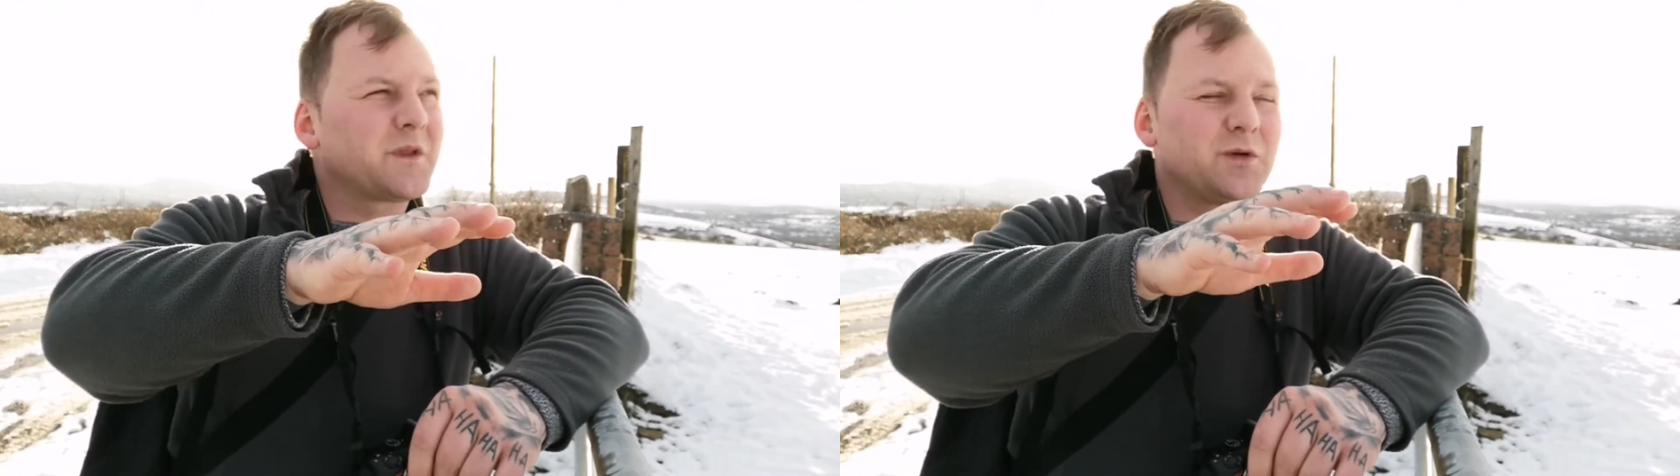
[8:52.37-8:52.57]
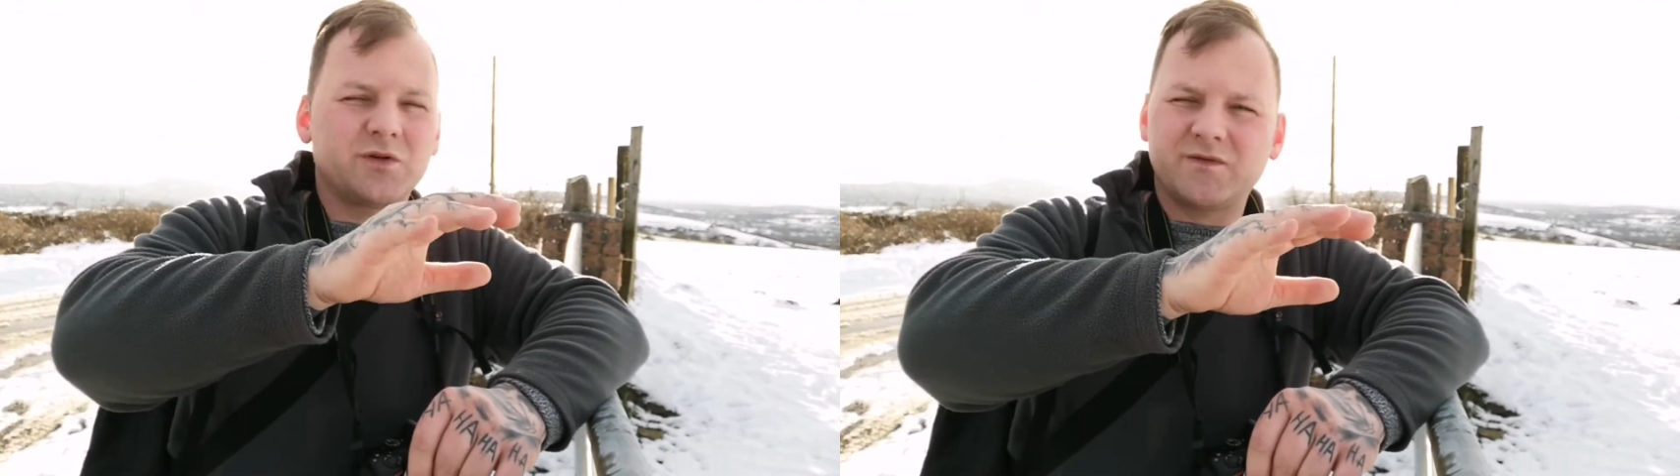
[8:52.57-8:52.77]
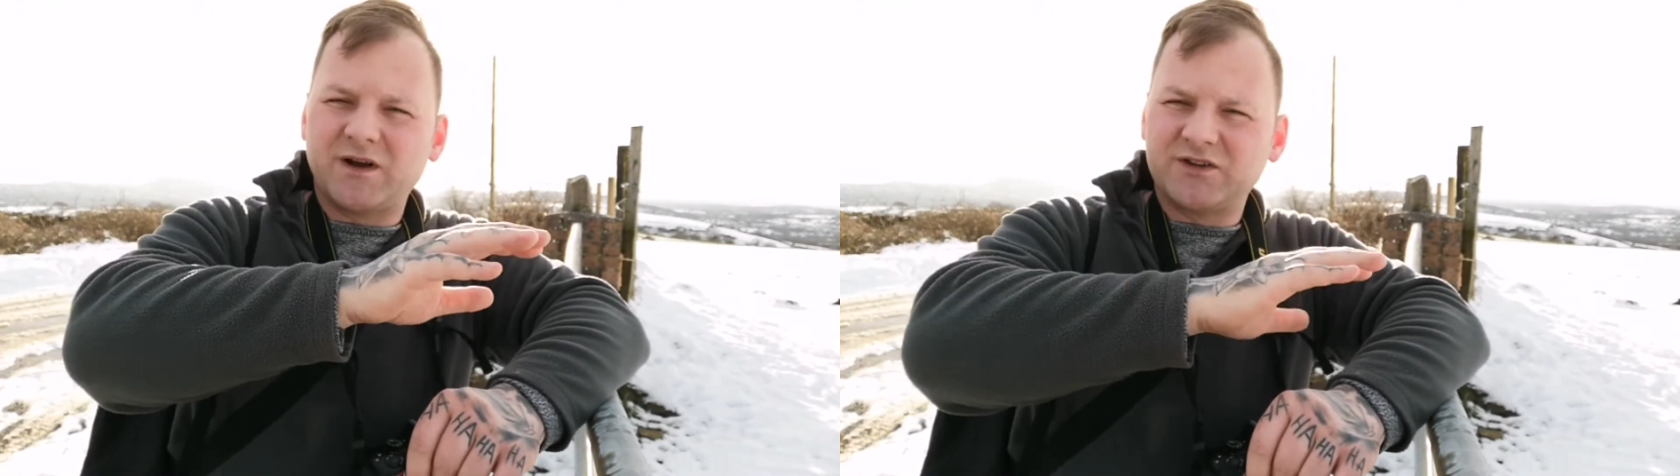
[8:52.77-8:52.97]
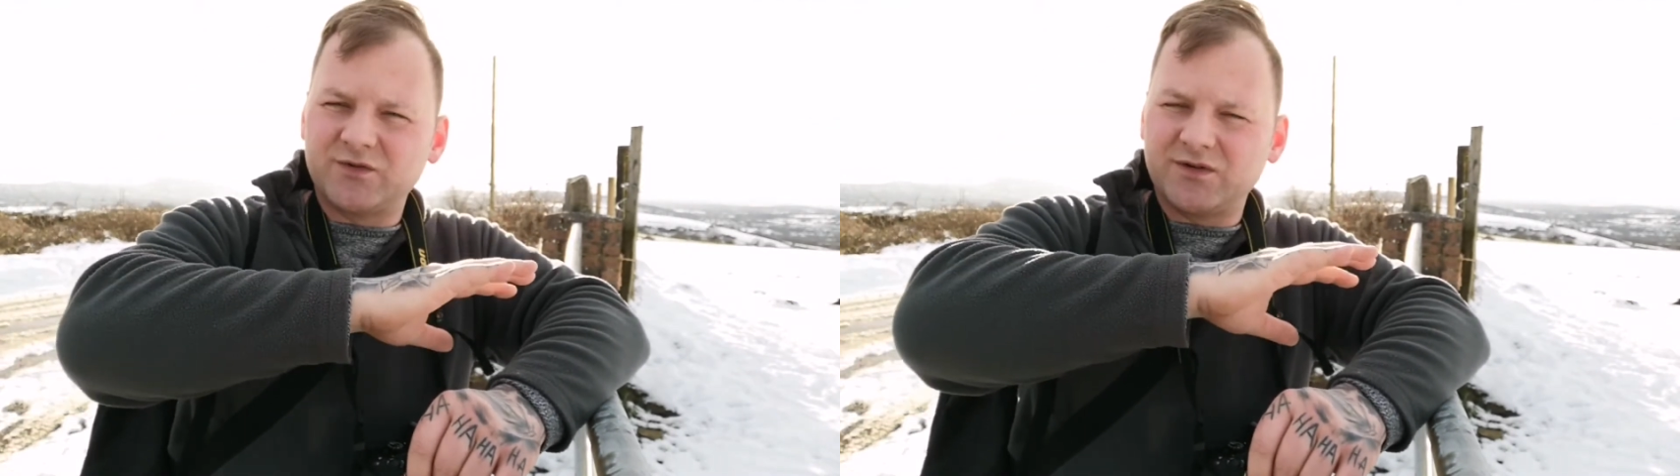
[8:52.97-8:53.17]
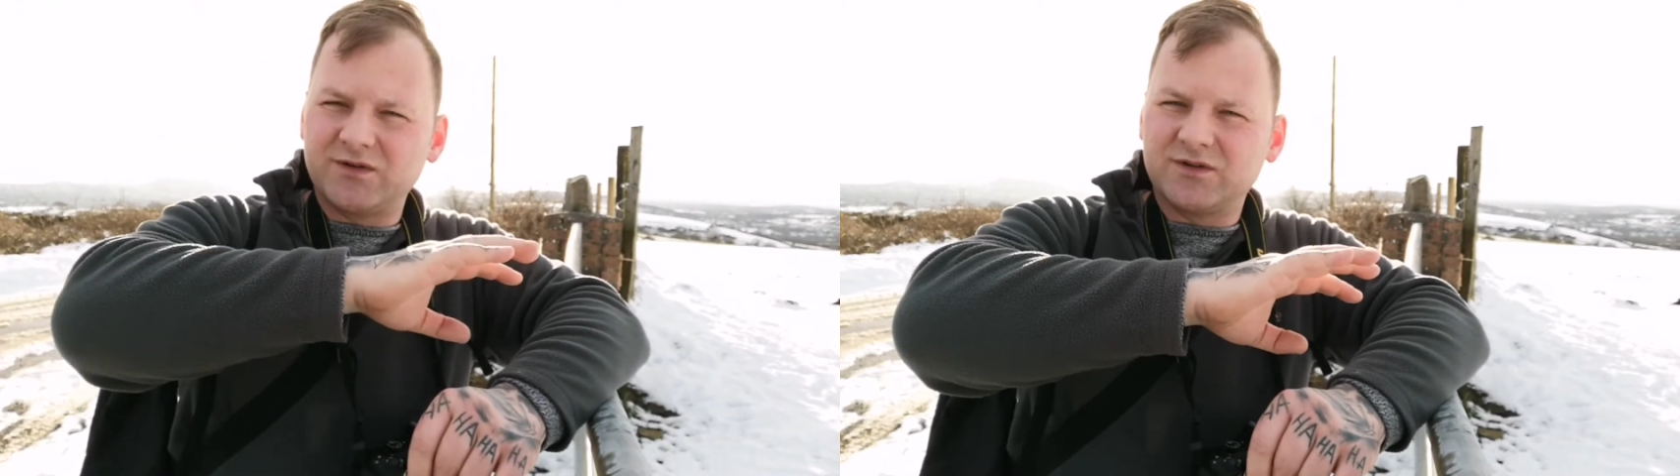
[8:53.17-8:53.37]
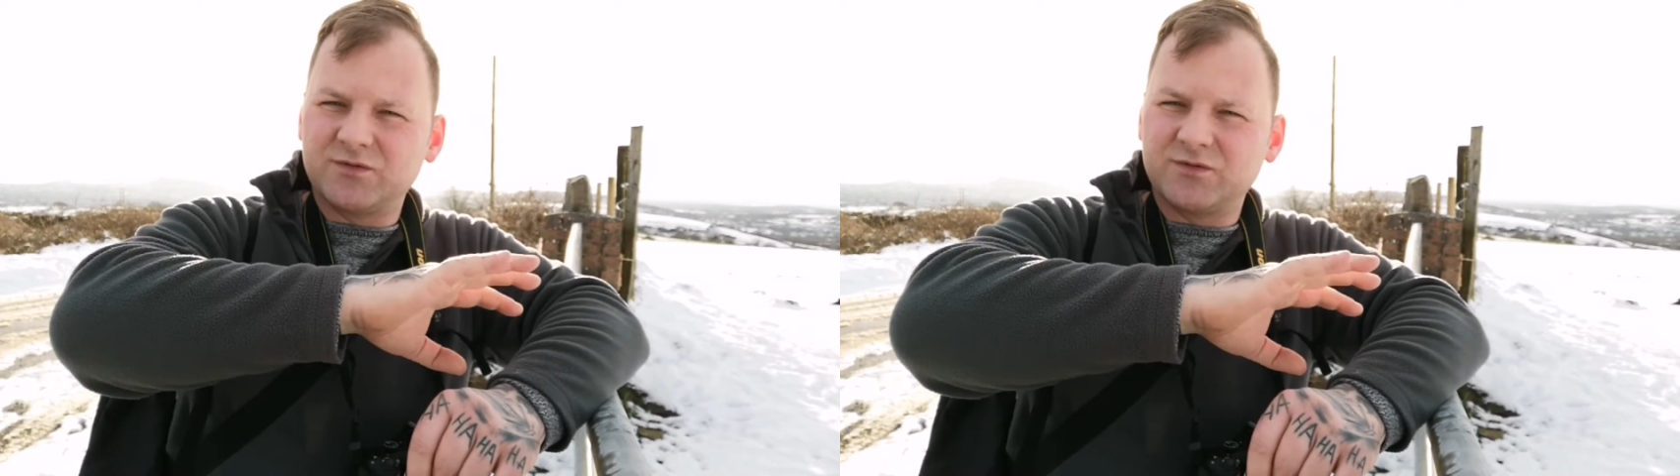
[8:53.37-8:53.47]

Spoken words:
You would have had the